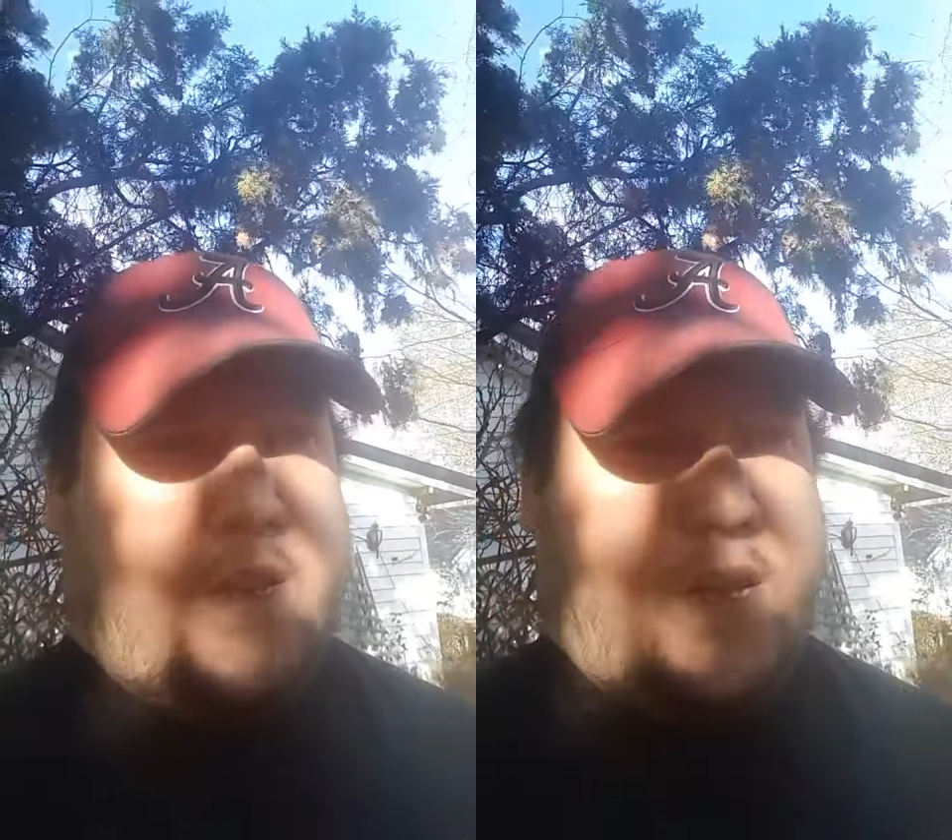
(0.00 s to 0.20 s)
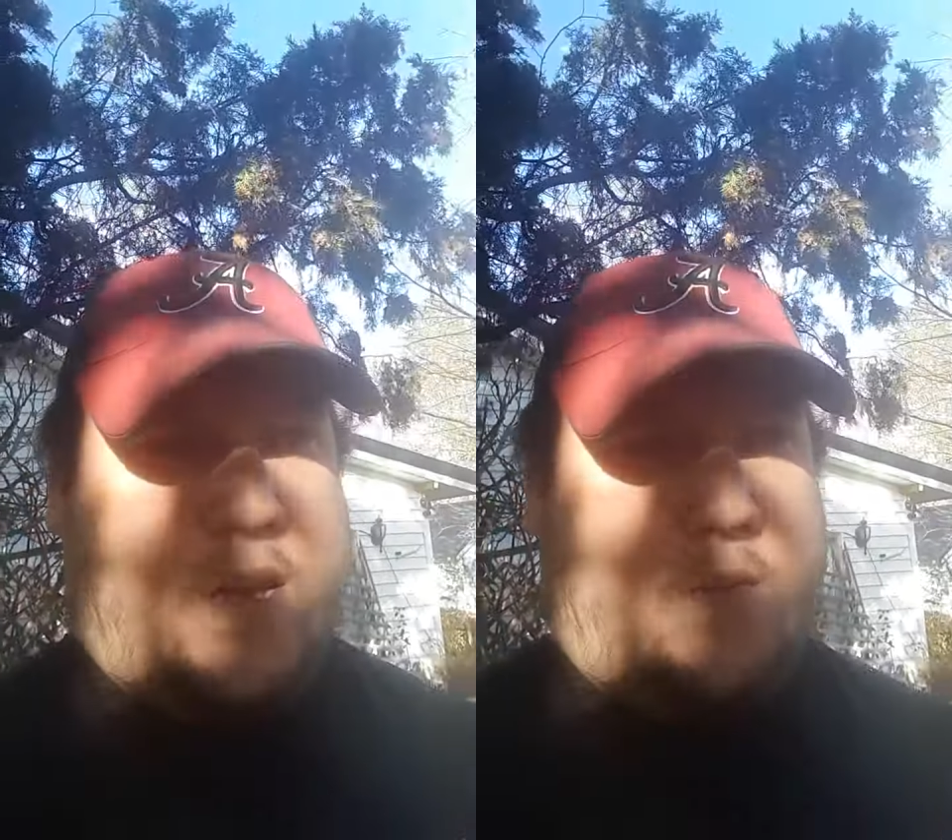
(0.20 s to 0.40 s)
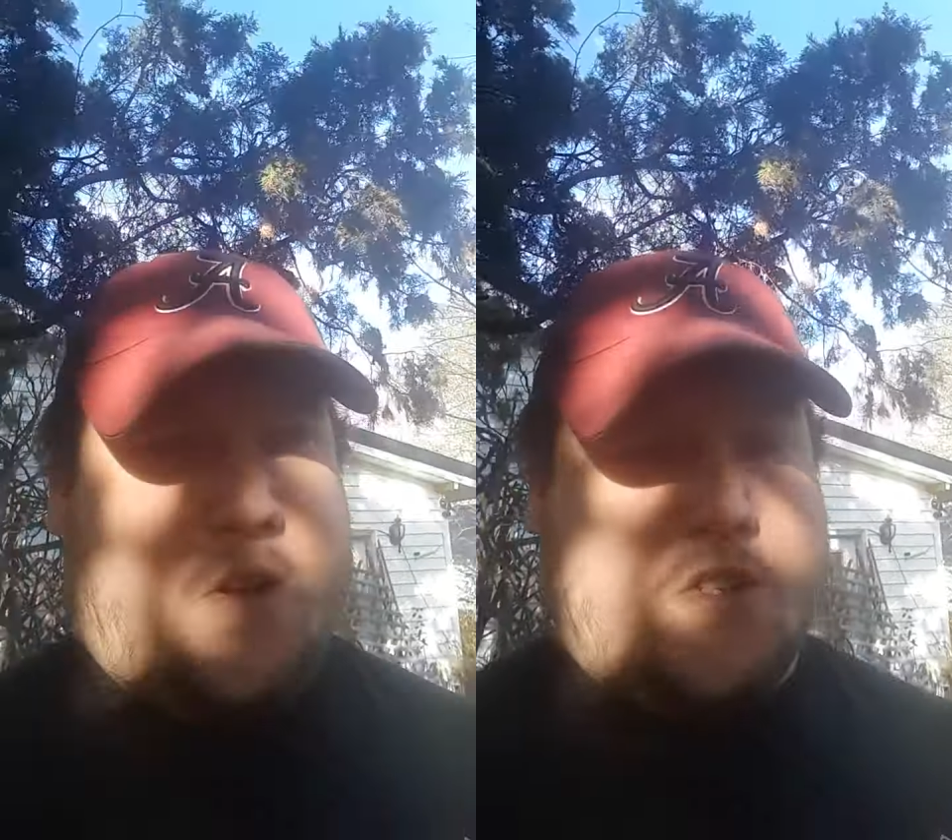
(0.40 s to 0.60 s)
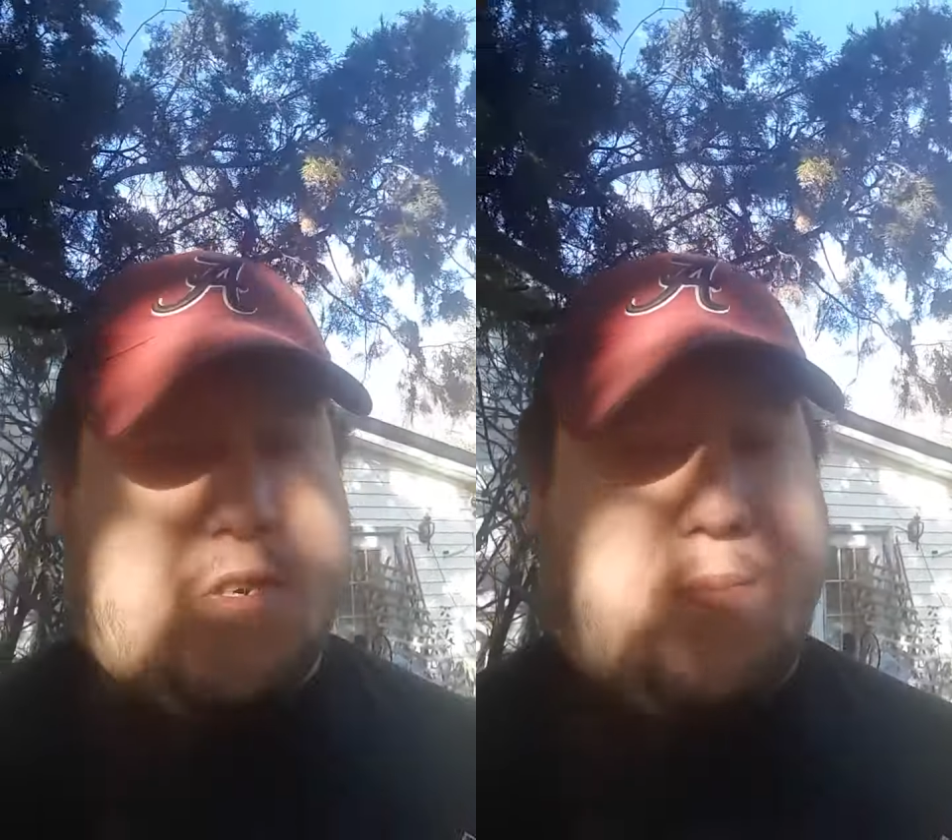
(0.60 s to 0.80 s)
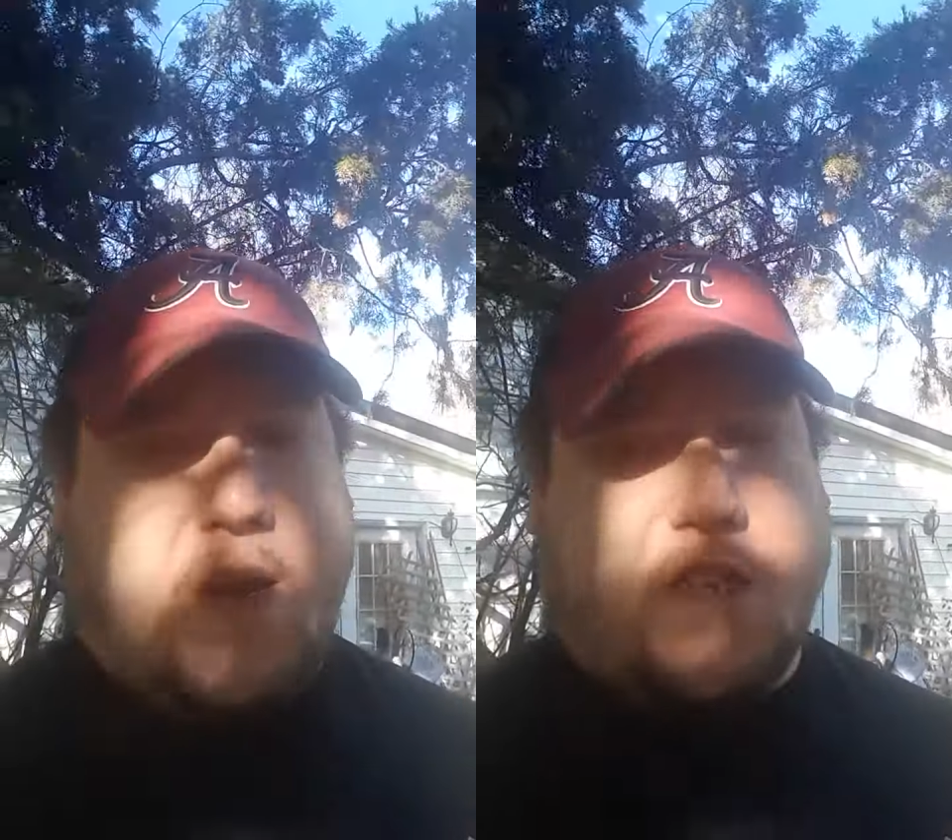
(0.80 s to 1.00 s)
a
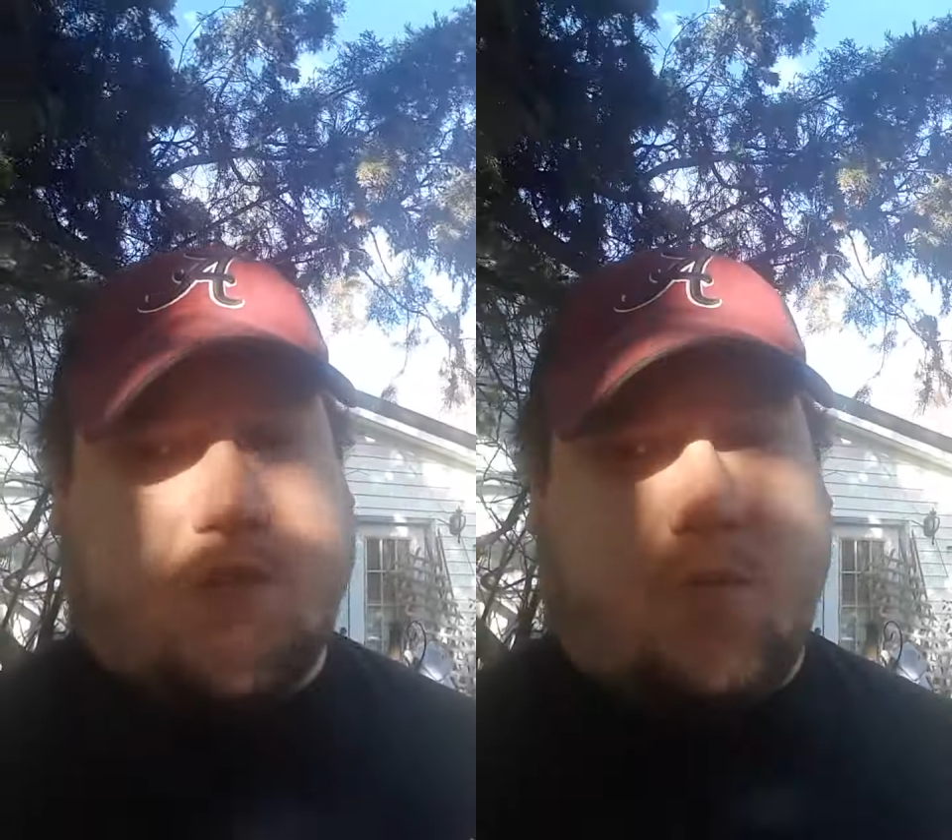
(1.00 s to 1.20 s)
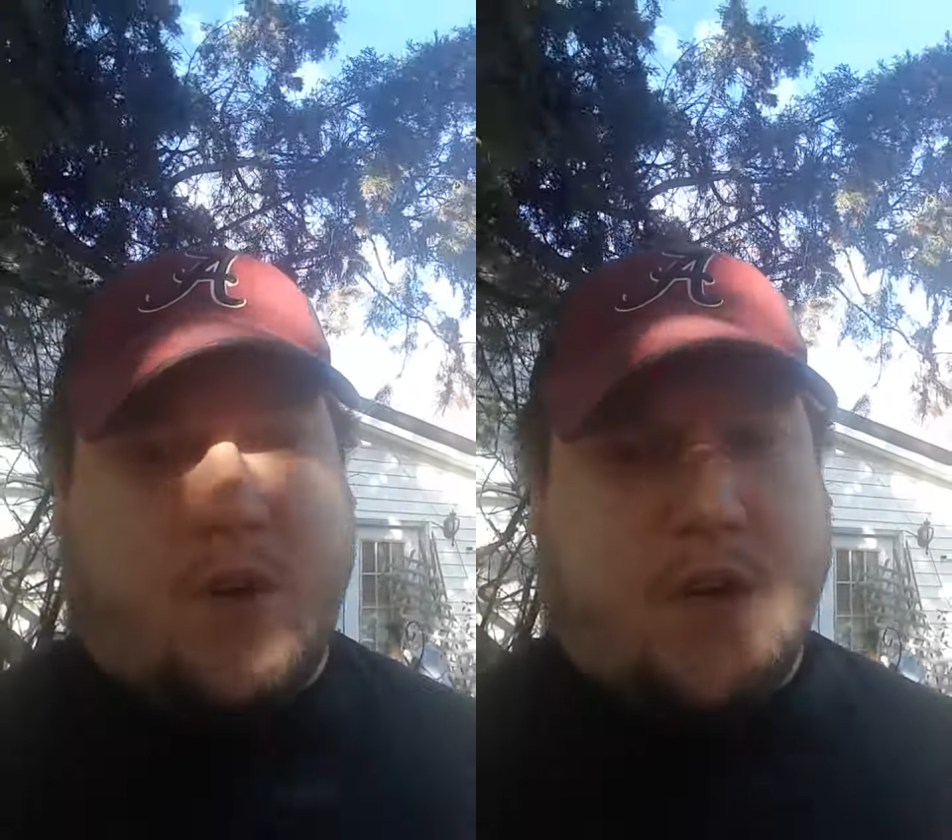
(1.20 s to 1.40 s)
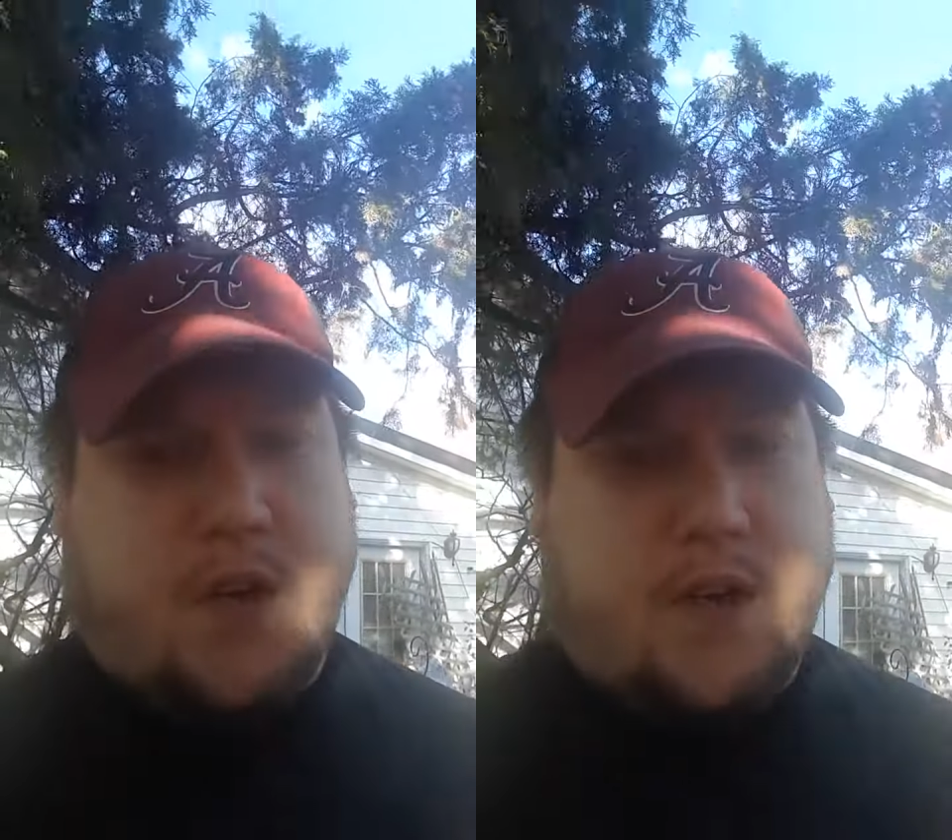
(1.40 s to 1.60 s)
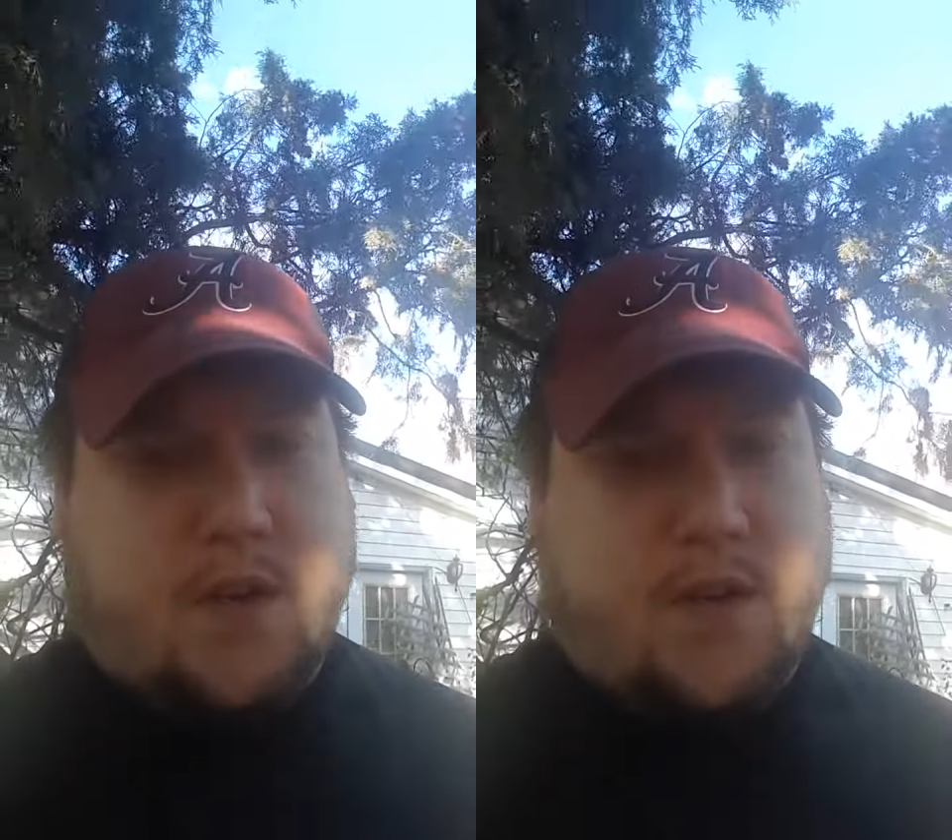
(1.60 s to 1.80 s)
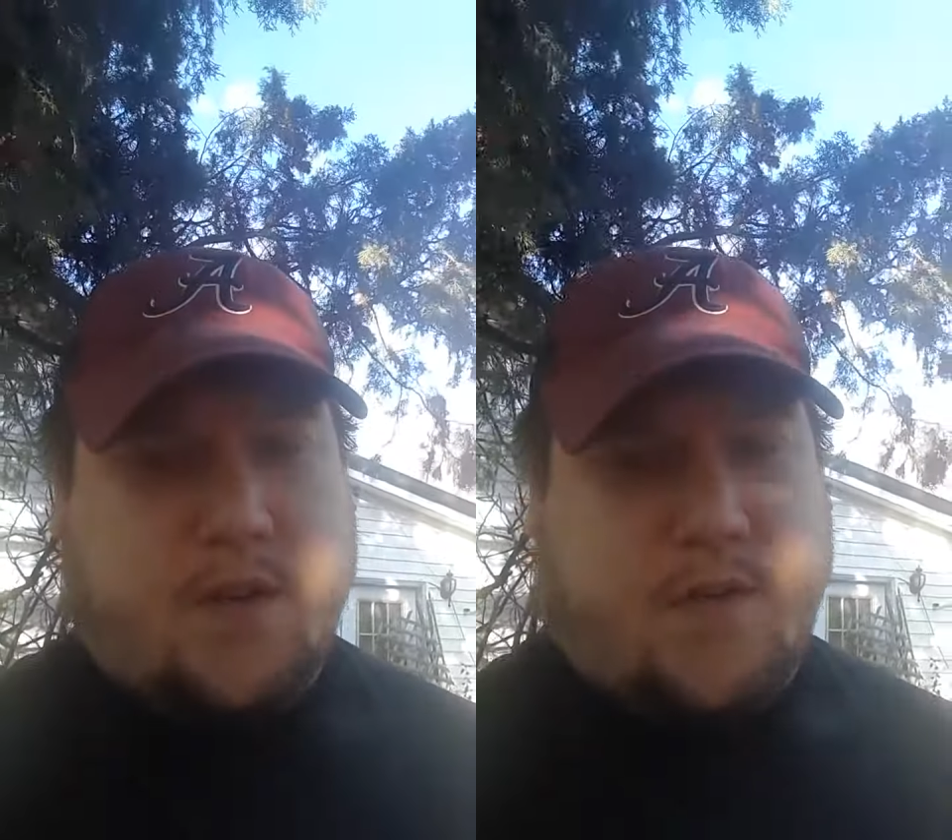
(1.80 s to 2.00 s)
wrestler passed away
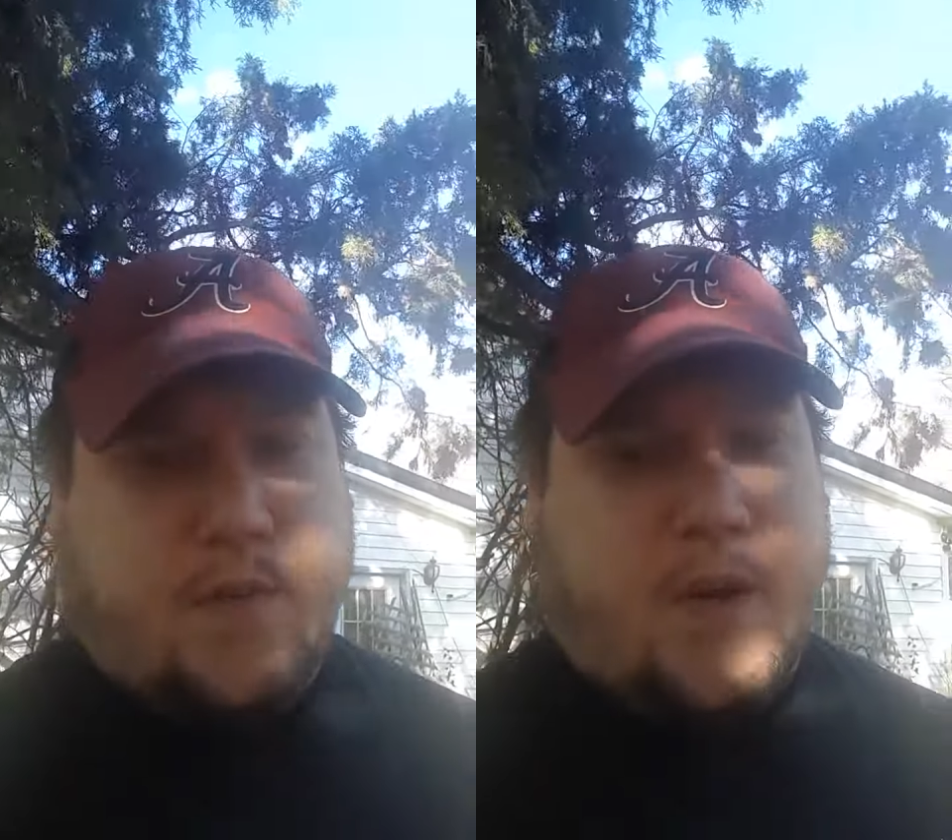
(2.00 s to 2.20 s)
from